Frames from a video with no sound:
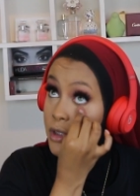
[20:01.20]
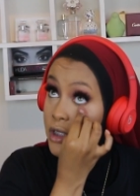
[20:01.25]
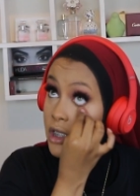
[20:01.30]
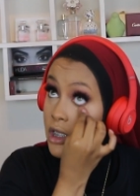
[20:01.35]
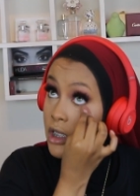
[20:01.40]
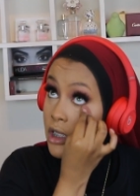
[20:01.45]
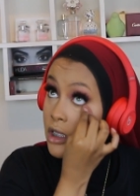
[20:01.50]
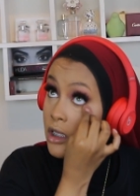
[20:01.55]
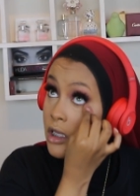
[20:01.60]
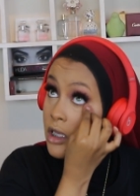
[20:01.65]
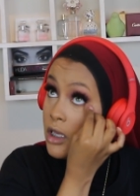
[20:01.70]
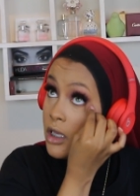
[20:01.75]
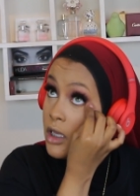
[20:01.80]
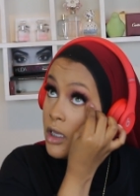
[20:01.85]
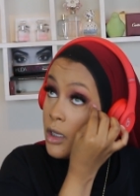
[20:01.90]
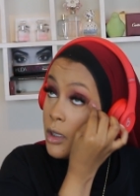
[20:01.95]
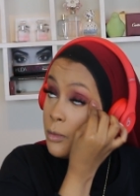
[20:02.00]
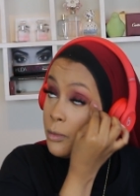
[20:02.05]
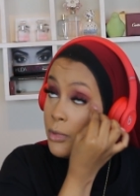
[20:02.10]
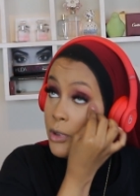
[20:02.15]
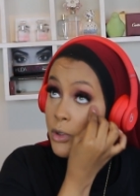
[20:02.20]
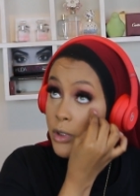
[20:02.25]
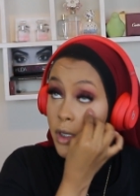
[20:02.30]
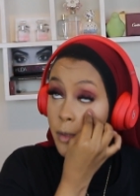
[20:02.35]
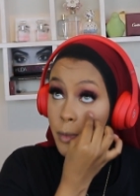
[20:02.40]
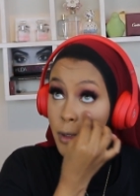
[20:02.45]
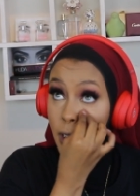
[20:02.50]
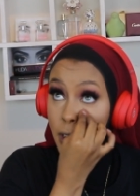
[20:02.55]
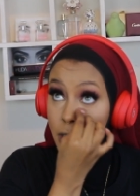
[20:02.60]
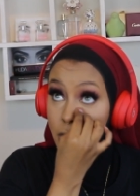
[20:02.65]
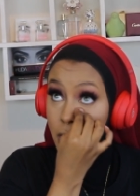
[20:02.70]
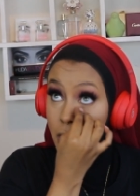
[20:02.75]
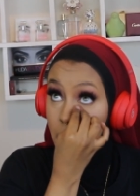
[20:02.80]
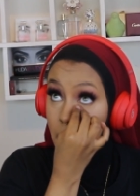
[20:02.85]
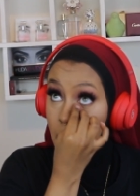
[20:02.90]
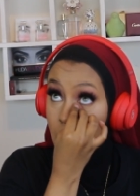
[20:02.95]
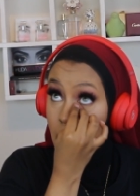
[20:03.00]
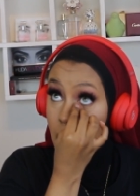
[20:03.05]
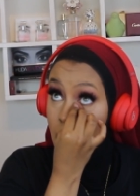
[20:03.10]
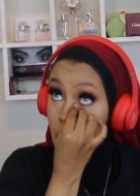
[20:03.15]
mini beauty
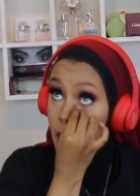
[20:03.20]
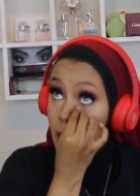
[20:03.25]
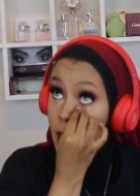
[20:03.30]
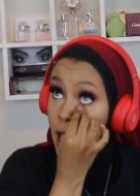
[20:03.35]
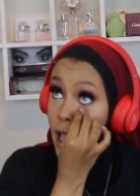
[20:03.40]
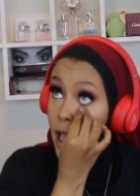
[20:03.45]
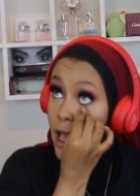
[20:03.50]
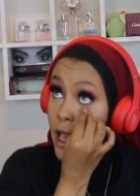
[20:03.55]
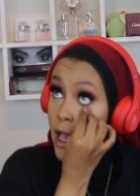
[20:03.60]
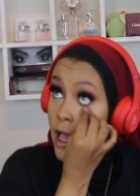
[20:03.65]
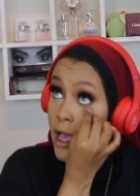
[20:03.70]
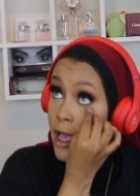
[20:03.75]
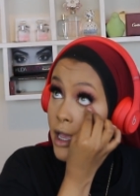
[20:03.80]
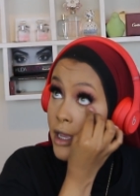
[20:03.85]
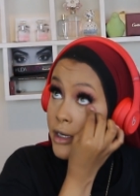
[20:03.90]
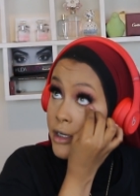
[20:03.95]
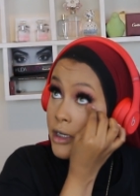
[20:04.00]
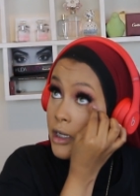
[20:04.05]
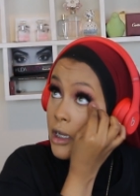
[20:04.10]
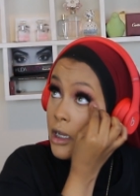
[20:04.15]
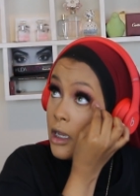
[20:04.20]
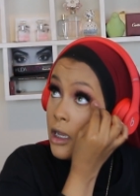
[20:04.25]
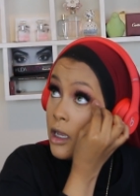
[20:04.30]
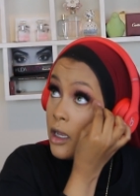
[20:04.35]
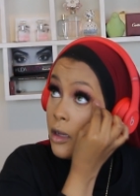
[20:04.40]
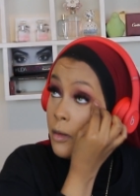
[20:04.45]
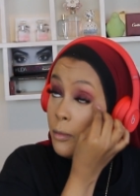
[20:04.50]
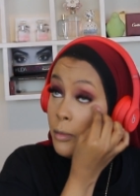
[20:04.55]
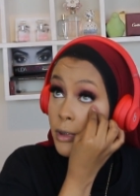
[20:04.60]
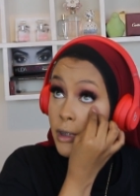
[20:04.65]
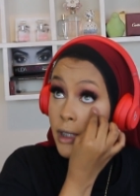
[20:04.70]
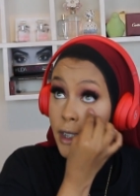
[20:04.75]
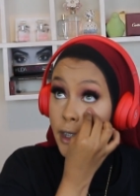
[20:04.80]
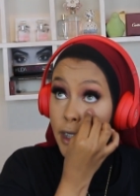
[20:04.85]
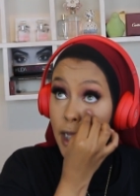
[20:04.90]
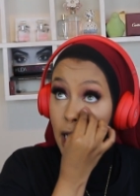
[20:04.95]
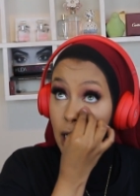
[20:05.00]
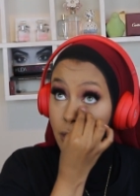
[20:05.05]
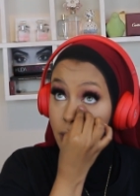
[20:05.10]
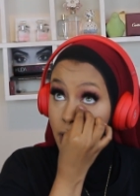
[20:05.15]
blender and
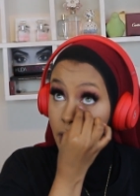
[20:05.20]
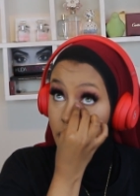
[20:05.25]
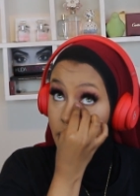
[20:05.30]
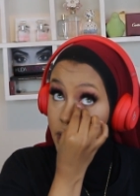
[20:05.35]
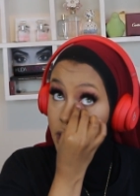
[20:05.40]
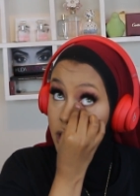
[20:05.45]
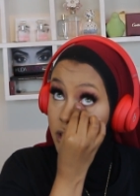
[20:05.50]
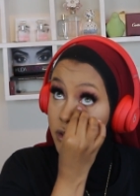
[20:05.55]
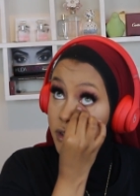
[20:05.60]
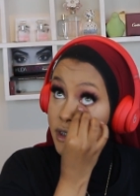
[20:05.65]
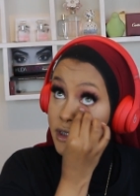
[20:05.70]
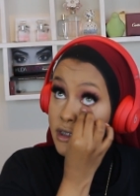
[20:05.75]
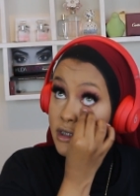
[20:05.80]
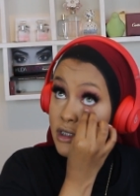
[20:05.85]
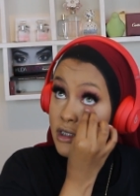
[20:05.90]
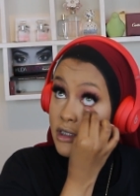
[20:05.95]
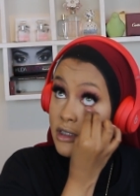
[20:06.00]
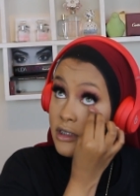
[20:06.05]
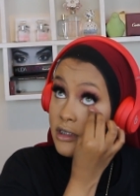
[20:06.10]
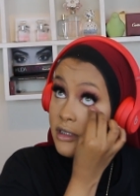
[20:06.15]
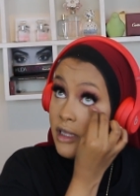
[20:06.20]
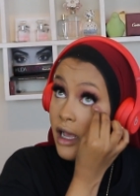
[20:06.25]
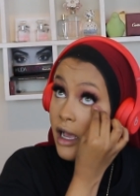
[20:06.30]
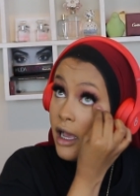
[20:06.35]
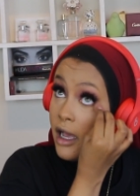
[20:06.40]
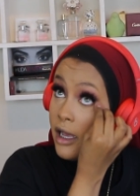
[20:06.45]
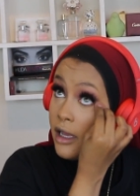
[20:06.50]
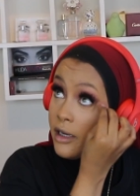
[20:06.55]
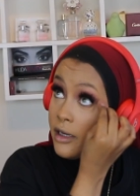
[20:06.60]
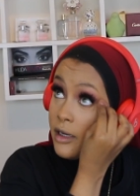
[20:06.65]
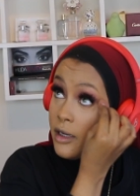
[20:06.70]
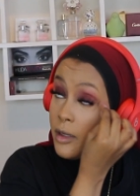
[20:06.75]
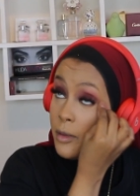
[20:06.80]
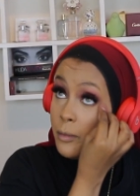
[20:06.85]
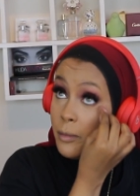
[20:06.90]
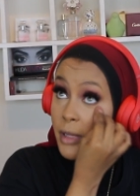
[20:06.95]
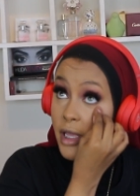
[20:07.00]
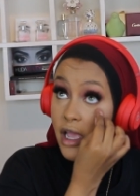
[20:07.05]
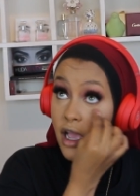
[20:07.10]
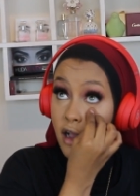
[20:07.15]
blend out any creases that
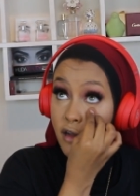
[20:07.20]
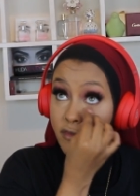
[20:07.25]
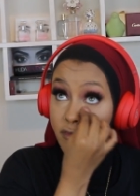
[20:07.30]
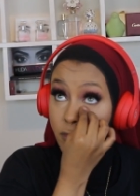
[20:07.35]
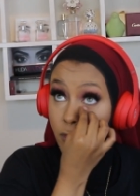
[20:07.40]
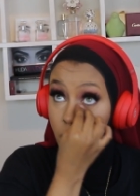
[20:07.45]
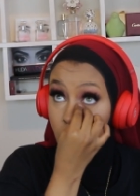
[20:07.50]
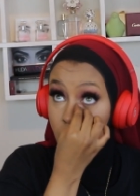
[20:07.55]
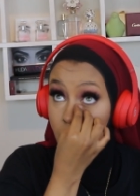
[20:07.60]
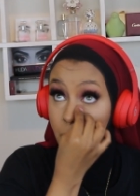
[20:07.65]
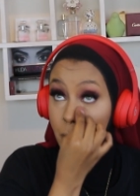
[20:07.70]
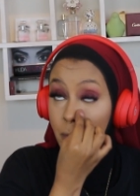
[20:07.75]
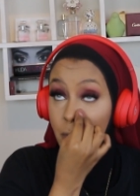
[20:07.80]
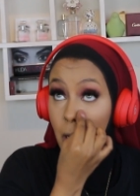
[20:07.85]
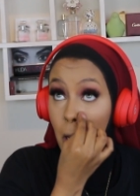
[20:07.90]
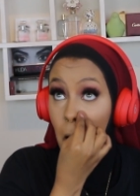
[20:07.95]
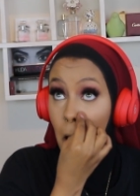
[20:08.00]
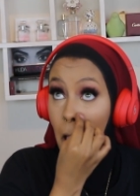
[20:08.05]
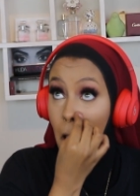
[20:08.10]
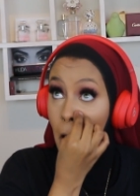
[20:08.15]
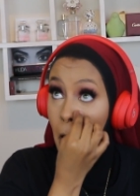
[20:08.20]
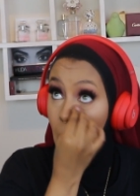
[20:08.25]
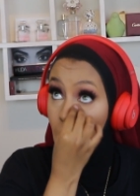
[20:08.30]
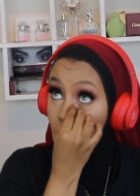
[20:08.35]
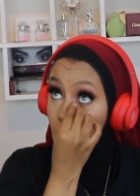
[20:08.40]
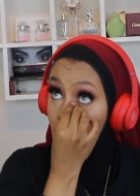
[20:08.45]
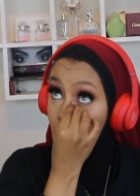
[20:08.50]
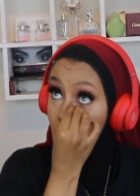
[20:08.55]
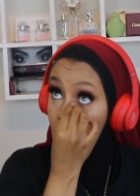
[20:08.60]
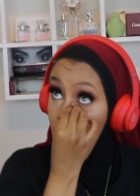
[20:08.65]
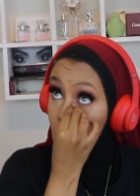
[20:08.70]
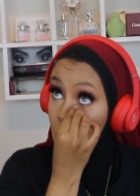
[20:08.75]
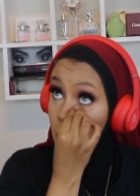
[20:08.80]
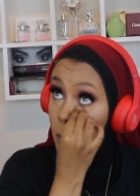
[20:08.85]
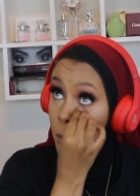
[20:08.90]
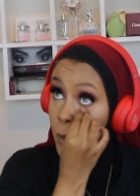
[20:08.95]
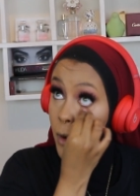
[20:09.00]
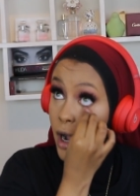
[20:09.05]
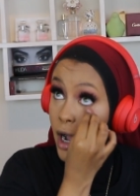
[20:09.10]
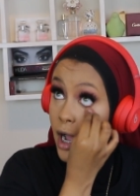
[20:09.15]
may have formed
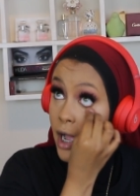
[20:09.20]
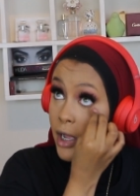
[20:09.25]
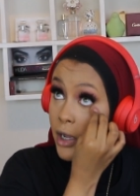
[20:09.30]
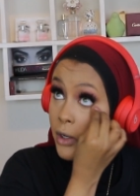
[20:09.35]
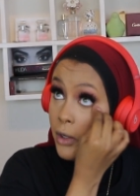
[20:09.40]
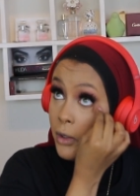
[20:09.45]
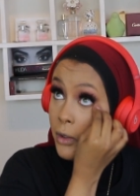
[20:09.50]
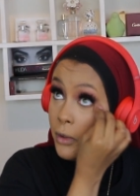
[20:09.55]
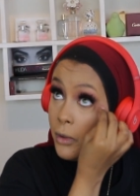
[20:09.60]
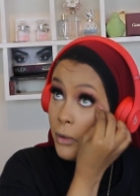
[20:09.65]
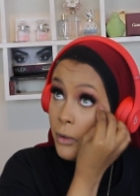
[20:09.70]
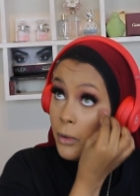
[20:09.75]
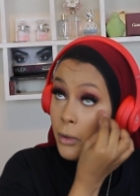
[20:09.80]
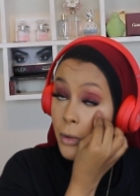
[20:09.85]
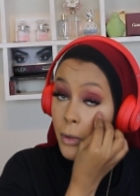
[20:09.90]
while